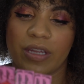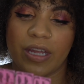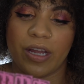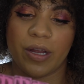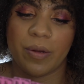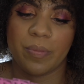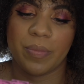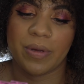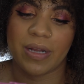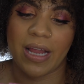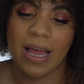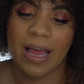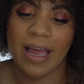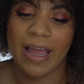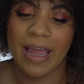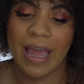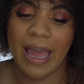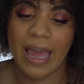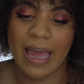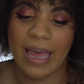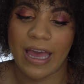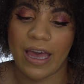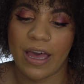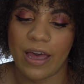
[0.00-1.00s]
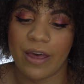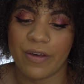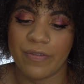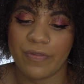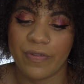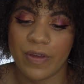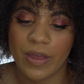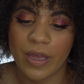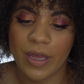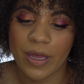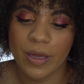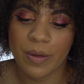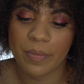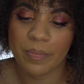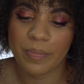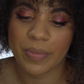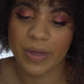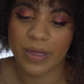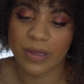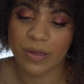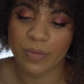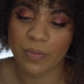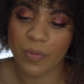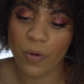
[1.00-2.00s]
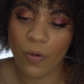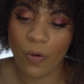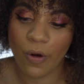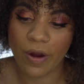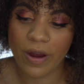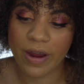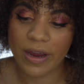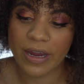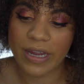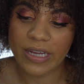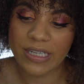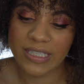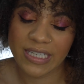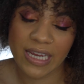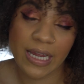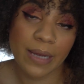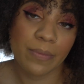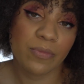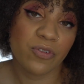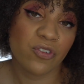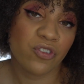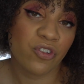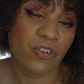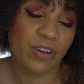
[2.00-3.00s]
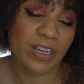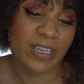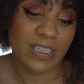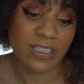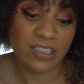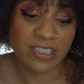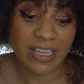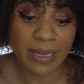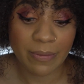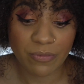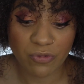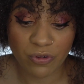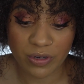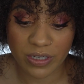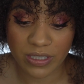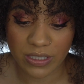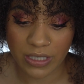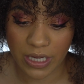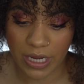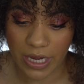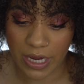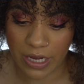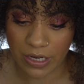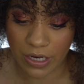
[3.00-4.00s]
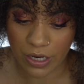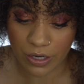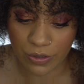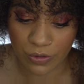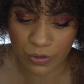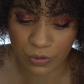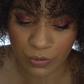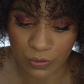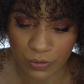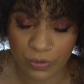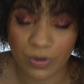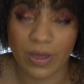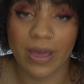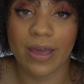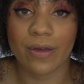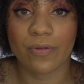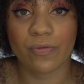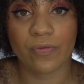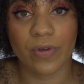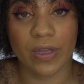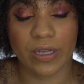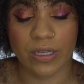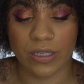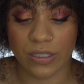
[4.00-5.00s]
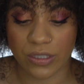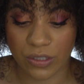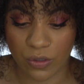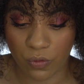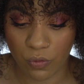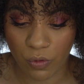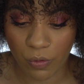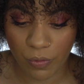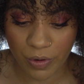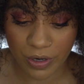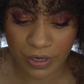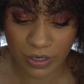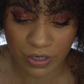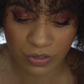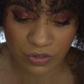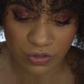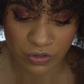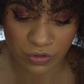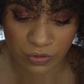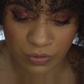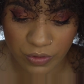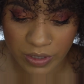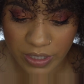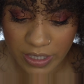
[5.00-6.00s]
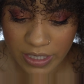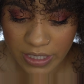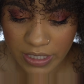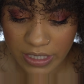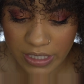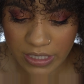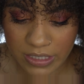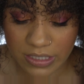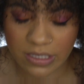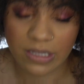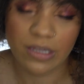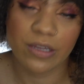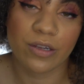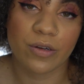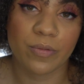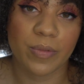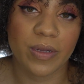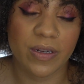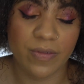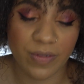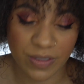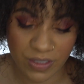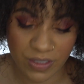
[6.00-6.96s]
there, but I have Bellamore, Temptress, and Nude Venus. So what we're going to do is a little bit of